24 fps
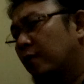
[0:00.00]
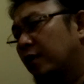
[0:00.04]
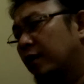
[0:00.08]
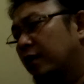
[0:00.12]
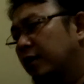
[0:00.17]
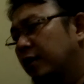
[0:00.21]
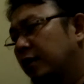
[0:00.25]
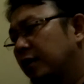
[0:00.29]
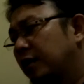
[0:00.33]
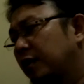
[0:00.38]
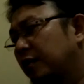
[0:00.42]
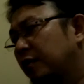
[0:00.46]

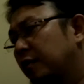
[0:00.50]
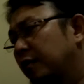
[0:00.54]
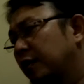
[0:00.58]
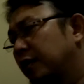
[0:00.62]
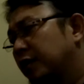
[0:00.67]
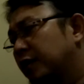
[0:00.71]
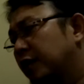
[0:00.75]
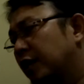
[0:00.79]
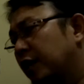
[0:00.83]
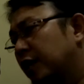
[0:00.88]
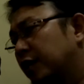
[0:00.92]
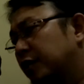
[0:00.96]
plant in
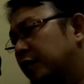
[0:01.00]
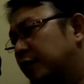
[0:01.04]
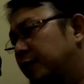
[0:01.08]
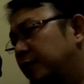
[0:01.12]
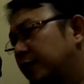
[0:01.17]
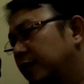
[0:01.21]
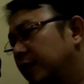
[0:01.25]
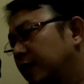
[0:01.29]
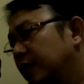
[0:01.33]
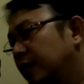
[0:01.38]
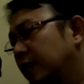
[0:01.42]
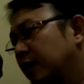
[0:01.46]
Indonesia has
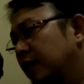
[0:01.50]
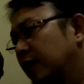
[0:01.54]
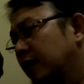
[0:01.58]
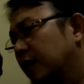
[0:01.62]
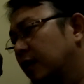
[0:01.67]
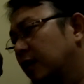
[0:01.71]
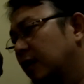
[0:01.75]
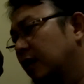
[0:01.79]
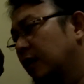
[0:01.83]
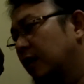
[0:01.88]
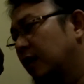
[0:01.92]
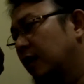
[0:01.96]
been
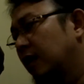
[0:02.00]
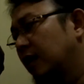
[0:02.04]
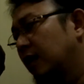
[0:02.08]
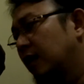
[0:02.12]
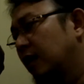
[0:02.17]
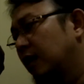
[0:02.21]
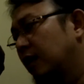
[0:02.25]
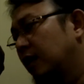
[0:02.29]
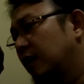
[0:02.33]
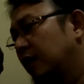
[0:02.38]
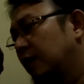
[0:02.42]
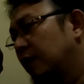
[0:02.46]

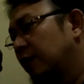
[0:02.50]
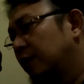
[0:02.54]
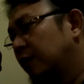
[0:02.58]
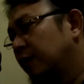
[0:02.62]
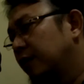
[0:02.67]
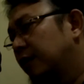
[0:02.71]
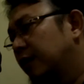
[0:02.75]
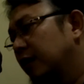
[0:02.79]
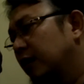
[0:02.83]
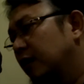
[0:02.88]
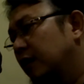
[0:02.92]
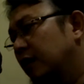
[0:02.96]

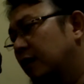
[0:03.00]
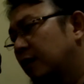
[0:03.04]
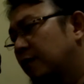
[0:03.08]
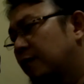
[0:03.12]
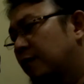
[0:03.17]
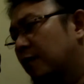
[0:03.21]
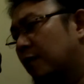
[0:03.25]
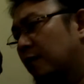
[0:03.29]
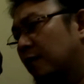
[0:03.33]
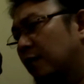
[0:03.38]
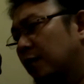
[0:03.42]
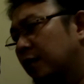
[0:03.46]
widely
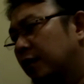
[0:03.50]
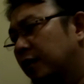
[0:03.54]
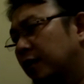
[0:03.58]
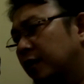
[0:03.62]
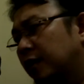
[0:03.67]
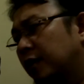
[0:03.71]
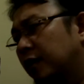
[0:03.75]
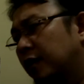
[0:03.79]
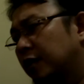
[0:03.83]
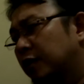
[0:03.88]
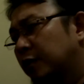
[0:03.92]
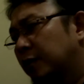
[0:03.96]

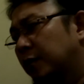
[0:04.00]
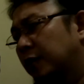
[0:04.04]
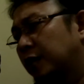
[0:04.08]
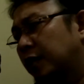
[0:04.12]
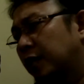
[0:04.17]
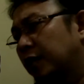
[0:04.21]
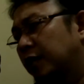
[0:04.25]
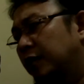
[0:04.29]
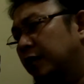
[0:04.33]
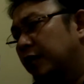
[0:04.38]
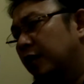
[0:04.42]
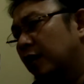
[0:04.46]
promoted,
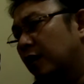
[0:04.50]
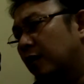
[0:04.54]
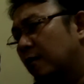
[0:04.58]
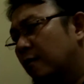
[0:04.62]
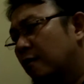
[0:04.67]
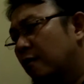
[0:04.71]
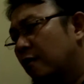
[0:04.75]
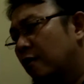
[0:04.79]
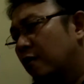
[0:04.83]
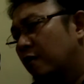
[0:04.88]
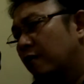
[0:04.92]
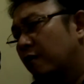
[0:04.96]
especially the
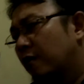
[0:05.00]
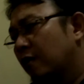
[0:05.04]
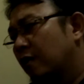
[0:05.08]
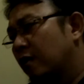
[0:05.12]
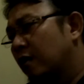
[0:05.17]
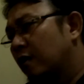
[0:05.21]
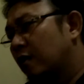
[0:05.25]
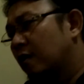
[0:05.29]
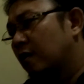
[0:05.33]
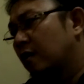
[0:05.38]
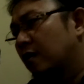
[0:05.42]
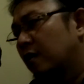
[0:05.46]
remote
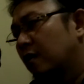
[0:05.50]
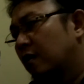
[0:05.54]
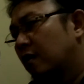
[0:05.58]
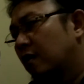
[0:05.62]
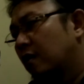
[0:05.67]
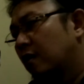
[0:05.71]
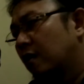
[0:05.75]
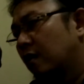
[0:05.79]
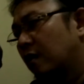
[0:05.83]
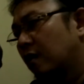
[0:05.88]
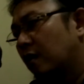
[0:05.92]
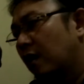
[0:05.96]

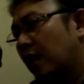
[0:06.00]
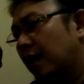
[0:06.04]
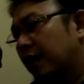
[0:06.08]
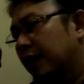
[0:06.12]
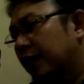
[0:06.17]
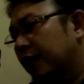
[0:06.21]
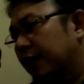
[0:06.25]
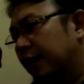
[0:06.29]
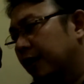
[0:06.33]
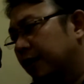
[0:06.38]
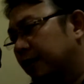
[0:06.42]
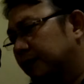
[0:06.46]

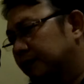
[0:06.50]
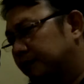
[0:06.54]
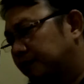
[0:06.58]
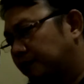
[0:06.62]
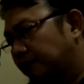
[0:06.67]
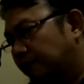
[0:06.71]
area.